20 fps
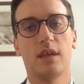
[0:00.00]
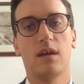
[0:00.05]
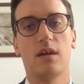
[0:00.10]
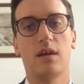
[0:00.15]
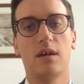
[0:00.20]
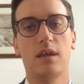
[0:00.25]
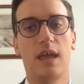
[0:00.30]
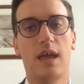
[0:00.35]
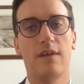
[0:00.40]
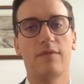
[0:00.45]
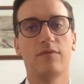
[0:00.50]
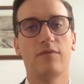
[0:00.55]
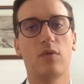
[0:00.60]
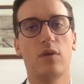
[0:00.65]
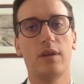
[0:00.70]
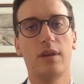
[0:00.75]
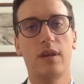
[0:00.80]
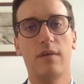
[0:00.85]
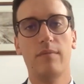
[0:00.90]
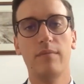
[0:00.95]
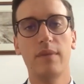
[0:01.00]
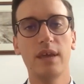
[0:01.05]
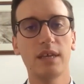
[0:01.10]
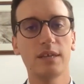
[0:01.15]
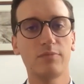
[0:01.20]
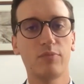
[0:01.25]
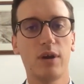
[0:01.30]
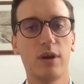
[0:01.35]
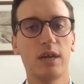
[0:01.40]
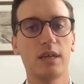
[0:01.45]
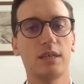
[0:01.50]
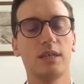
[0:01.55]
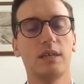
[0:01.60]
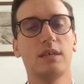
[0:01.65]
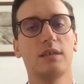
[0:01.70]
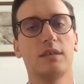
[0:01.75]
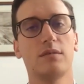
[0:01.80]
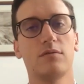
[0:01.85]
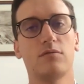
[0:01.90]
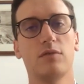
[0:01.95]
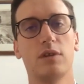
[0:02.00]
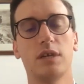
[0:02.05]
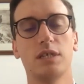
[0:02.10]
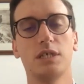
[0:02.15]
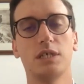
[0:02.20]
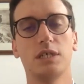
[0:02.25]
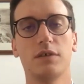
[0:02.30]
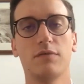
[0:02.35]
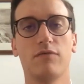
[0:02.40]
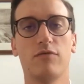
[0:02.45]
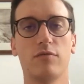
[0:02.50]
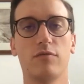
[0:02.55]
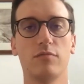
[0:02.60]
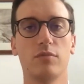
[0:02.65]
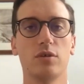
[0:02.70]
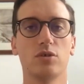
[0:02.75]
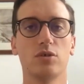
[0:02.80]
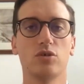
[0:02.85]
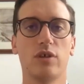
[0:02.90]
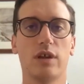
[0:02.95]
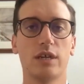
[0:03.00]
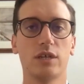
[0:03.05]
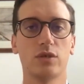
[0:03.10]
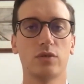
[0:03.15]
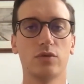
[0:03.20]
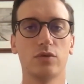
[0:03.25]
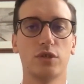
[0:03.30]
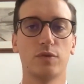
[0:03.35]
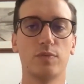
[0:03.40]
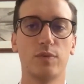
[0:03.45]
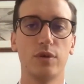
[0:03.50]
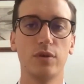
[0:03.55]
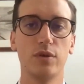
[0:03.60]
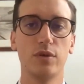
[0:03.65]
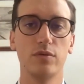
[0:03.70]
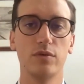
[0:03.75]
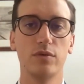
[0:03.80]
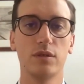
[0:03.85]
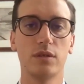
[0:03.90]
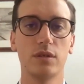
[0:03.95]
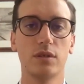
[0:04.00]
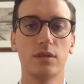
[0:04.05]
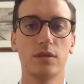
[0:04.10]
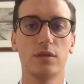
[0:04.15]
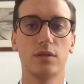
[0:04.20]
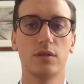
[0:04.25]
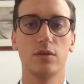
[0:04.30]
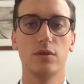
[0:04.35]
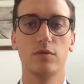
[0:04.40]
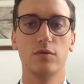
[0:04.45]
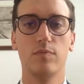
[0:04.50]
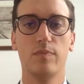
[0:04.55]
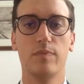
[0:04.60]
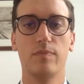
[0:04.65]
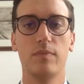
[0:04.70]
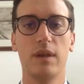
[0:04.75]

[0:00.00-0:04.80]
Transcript: I have quite a mixed practice ranging from contractual disputes to